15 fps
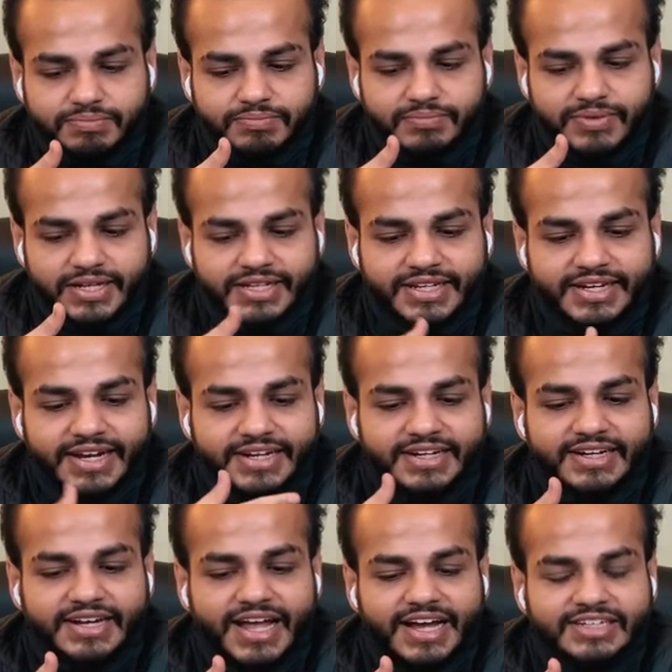it created
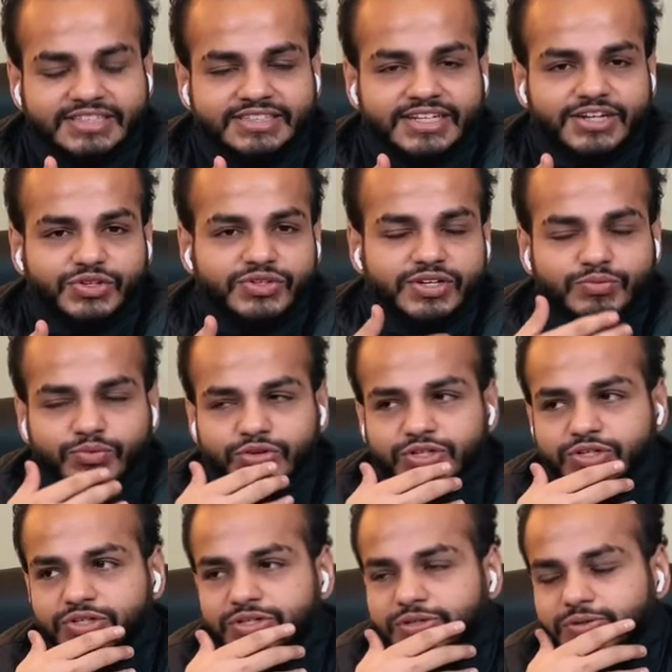an action that you didn't want to
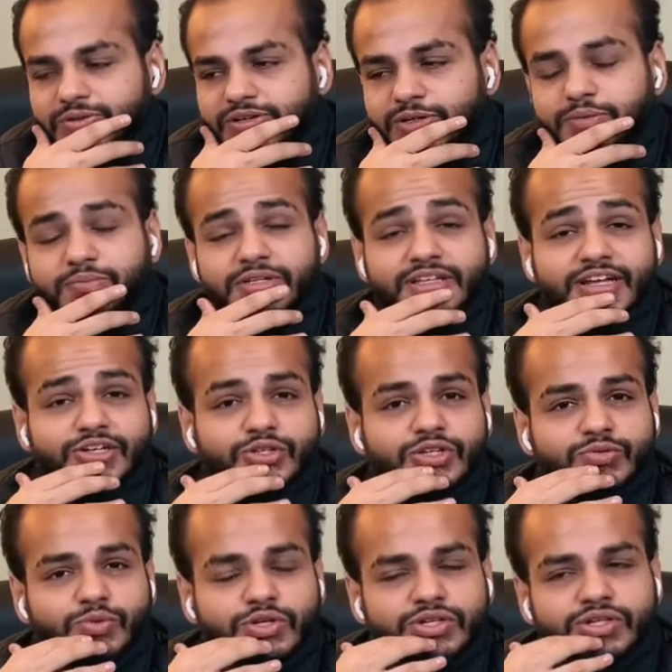do, a ripple that you didn't
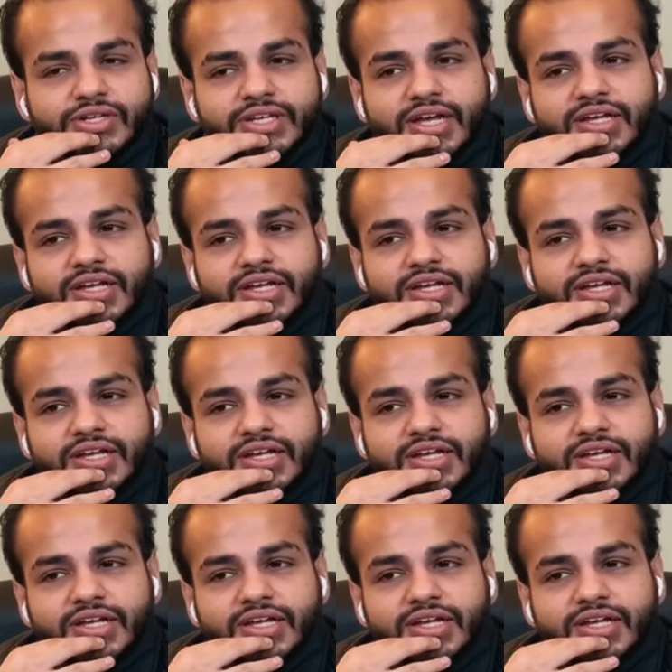want to create.